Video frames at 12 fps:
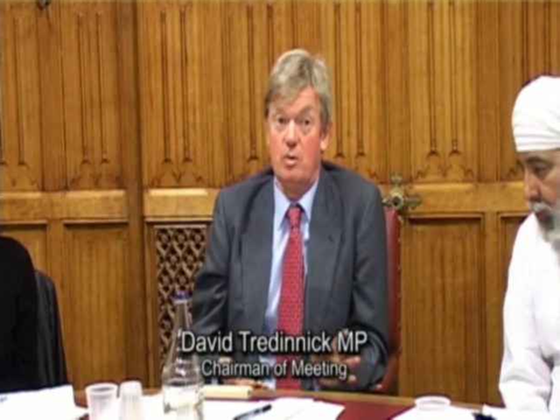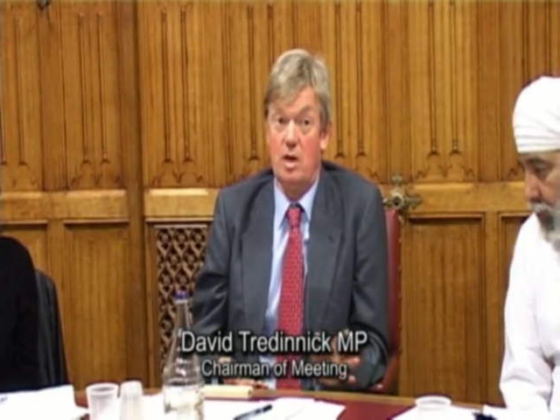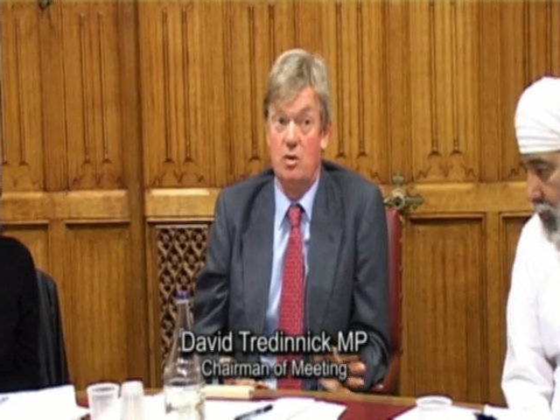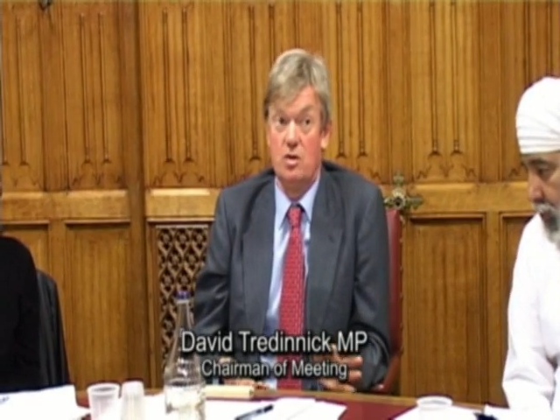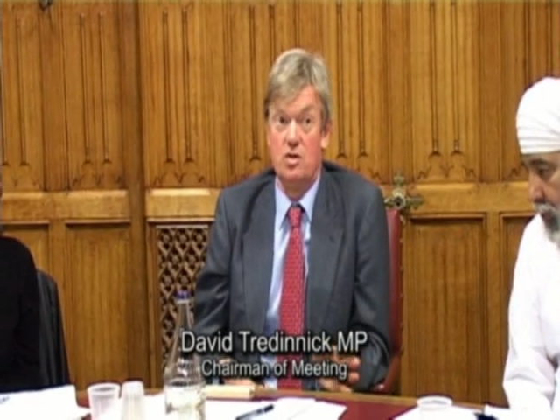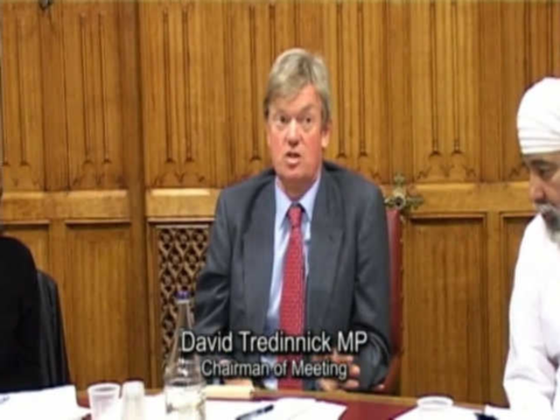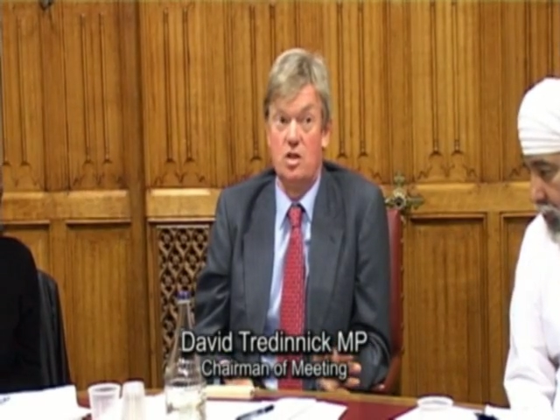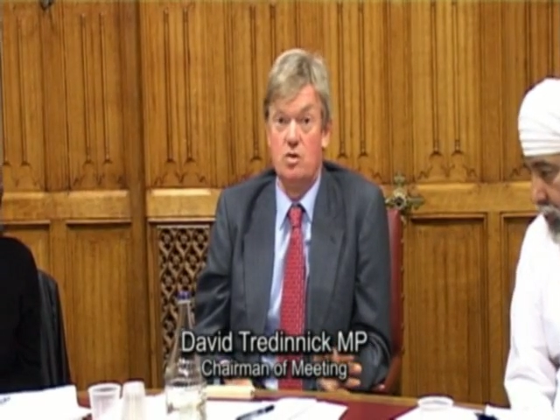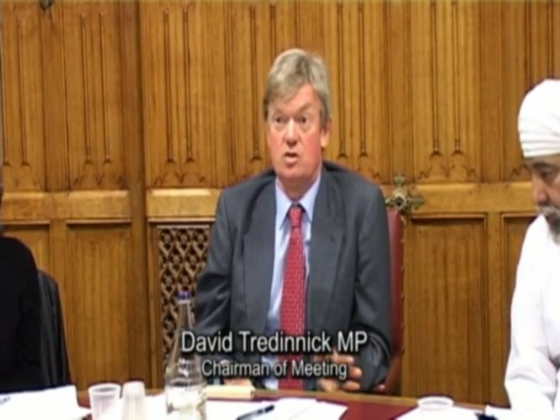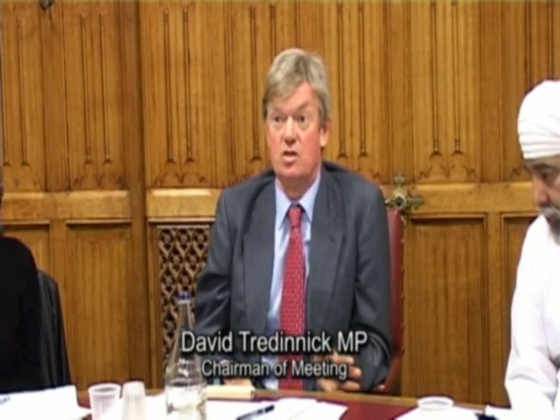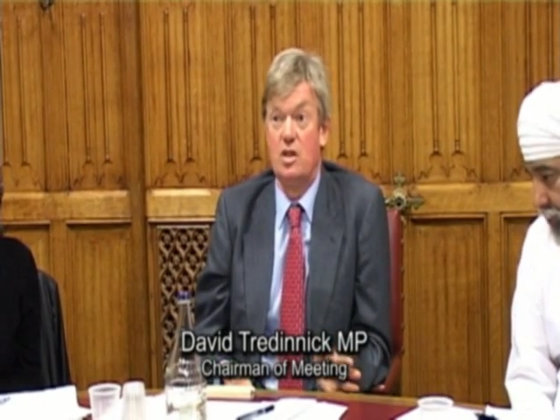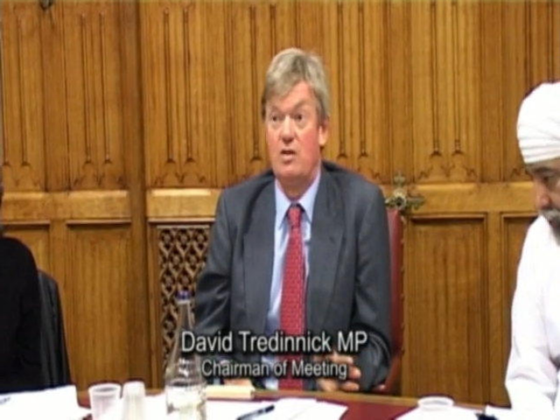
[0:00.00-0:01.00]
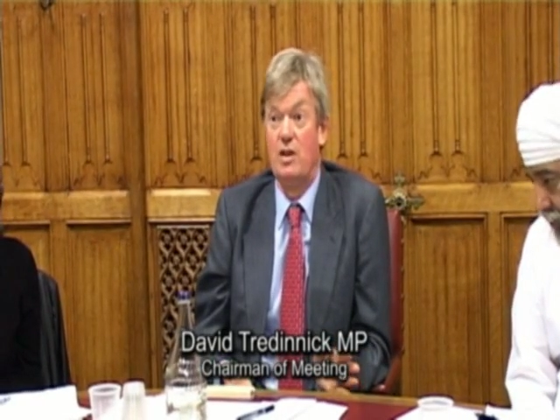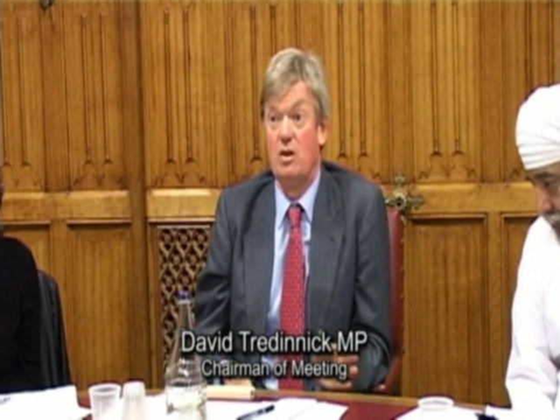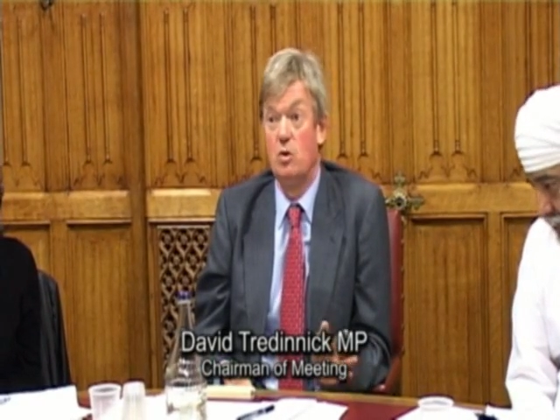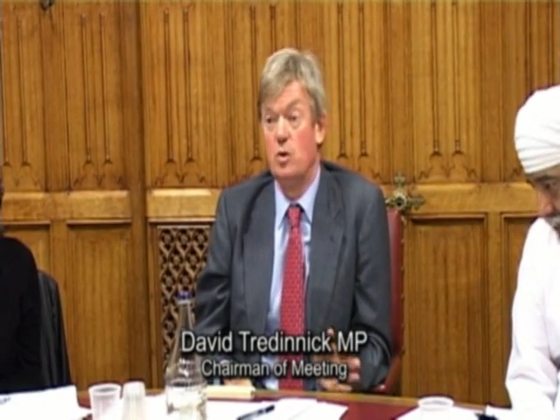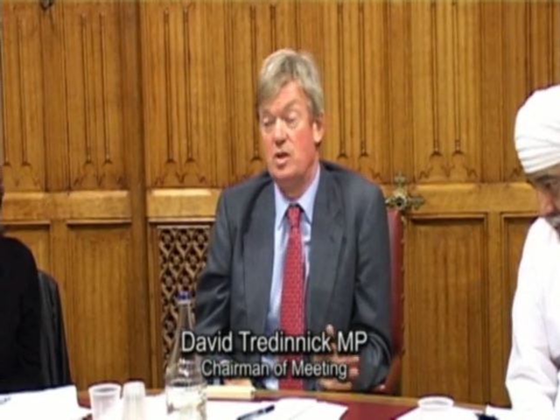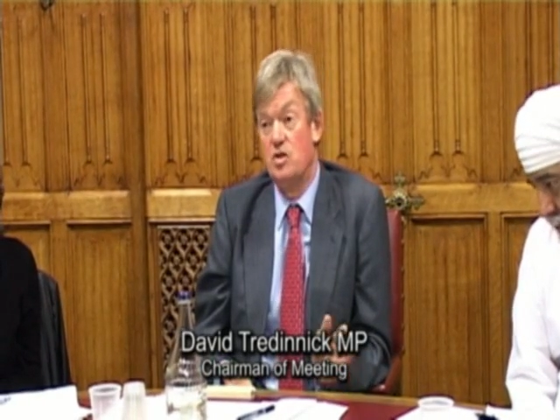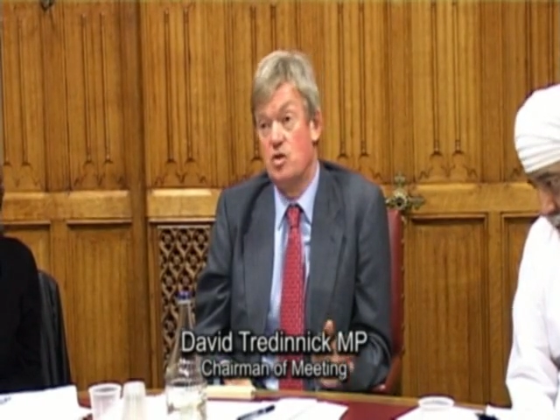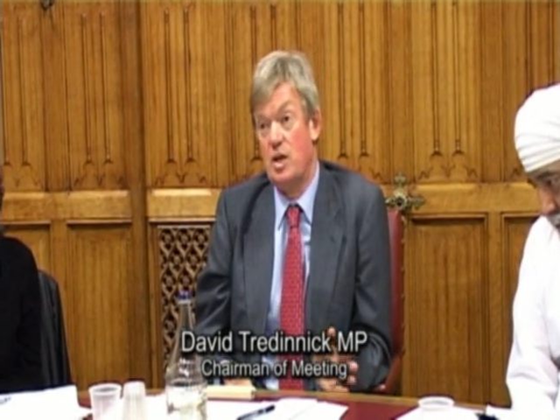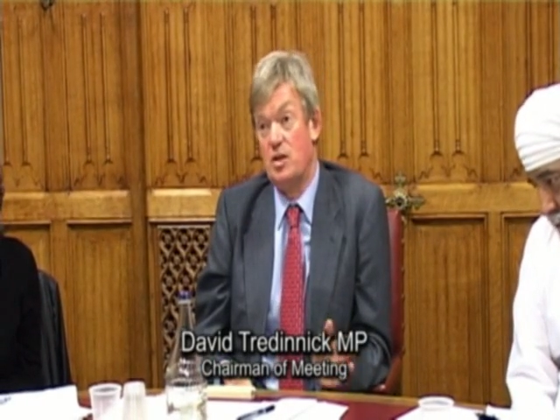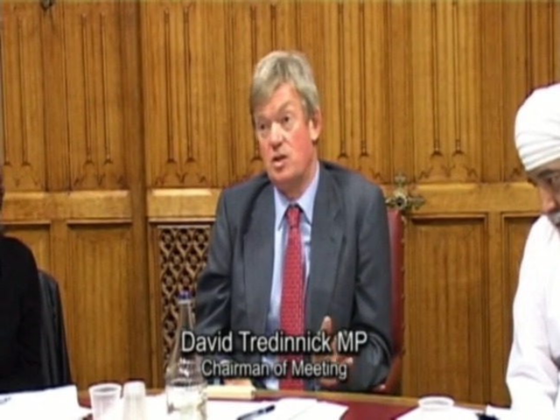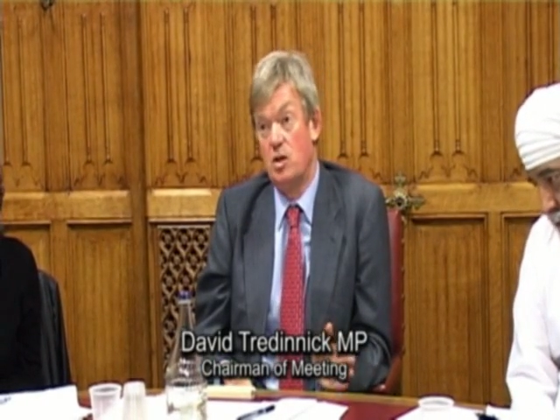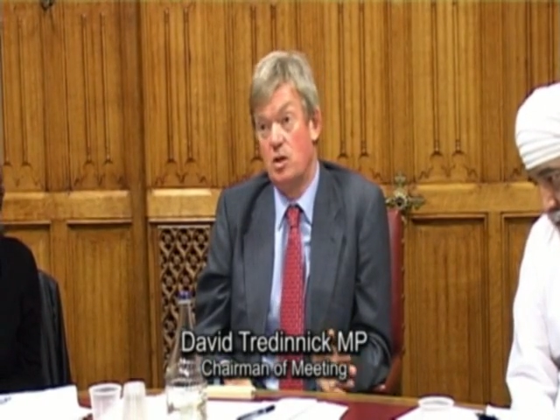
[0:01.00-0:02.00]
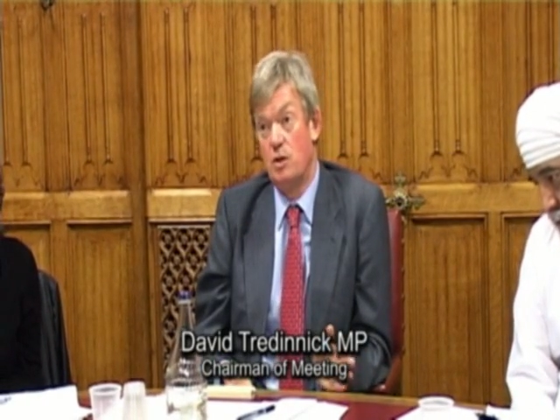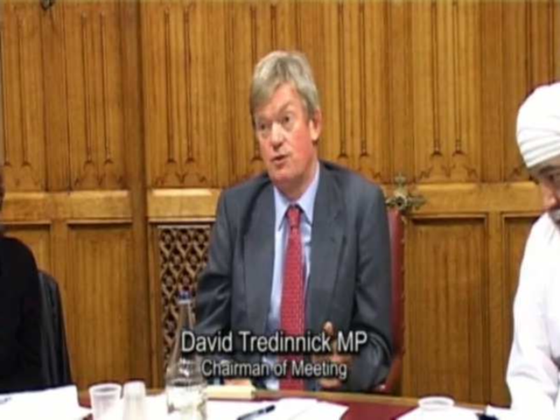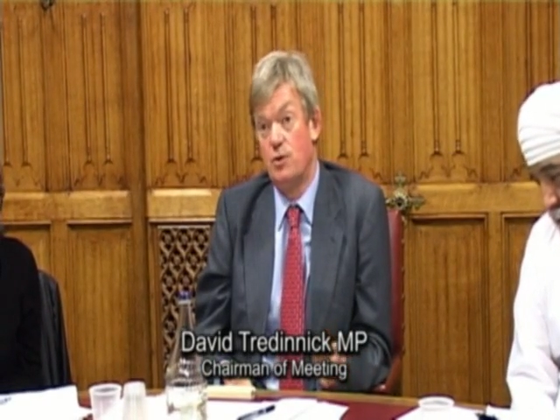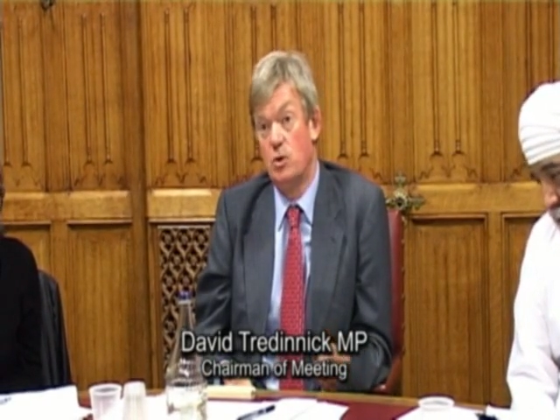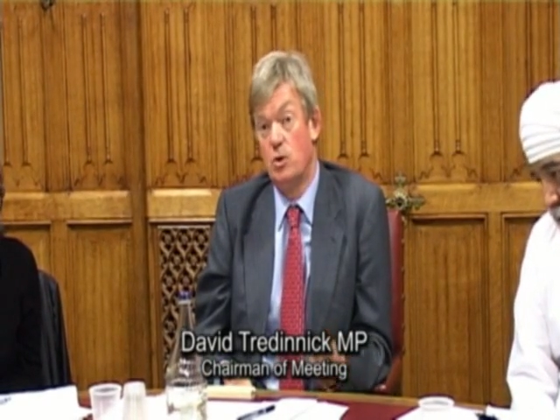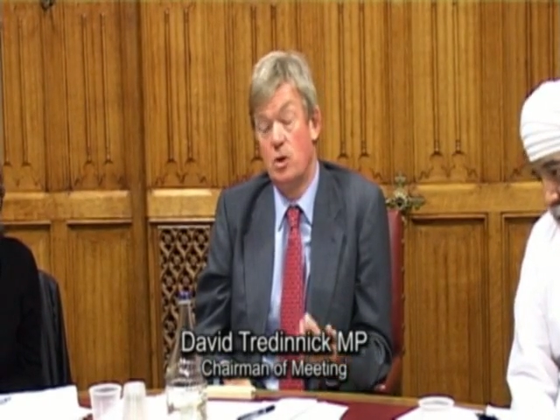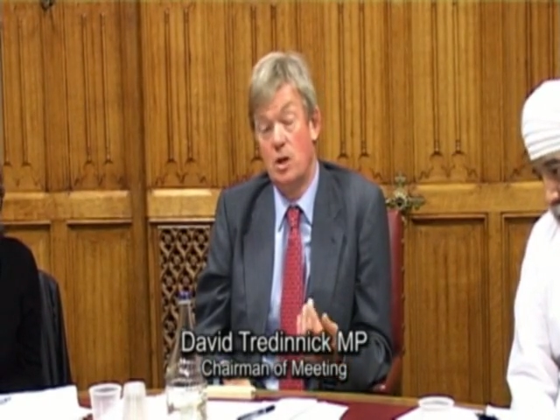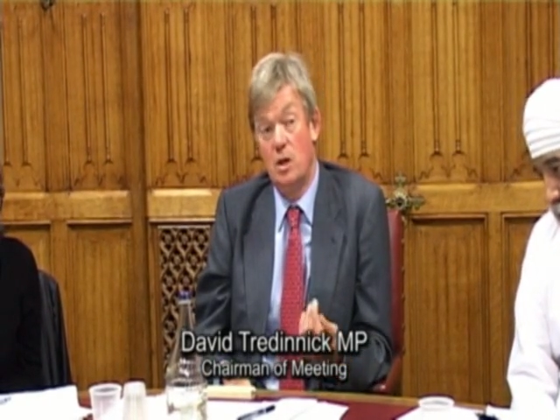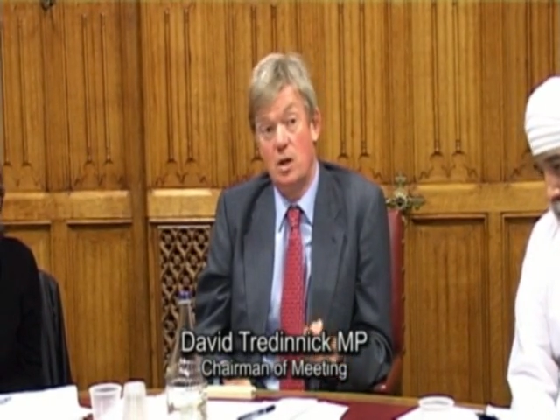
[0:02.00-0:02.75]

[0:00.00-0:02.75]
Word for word: in my own constituency, and they're always trying to look for